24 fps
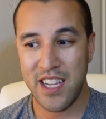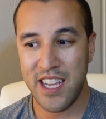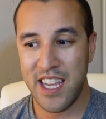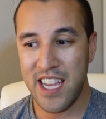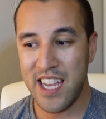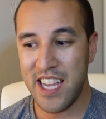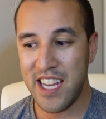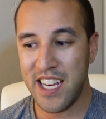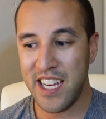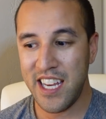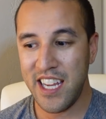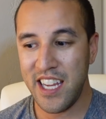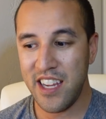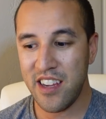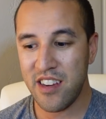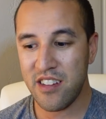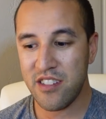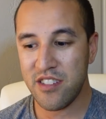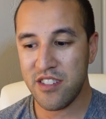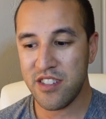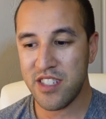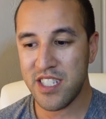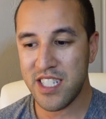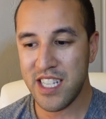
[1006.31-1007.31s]
And he
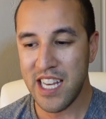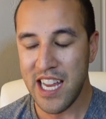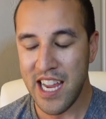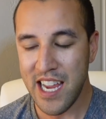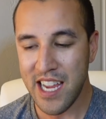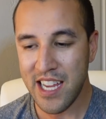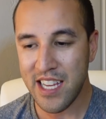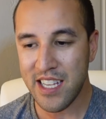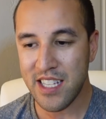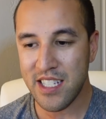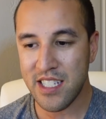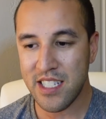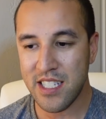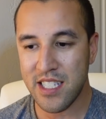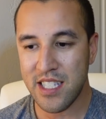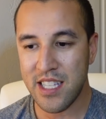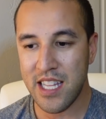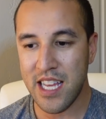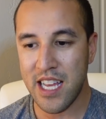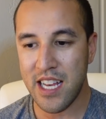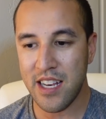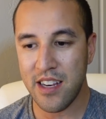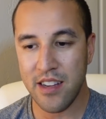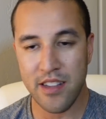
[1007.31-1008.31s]
understands
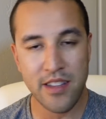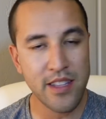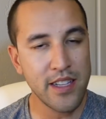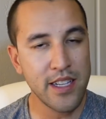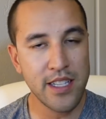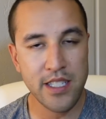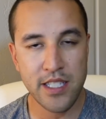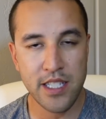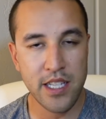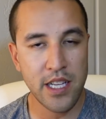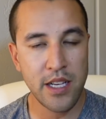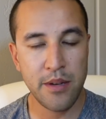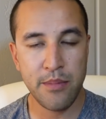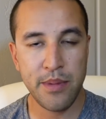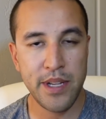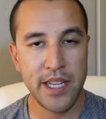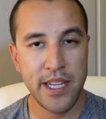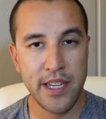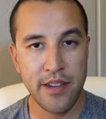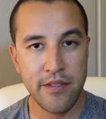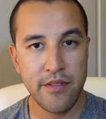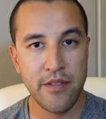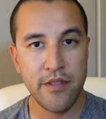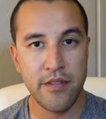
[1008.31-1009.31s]
that nothing is going to be
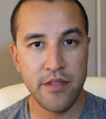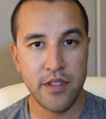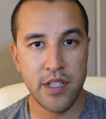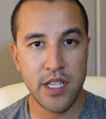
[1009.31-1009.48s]
given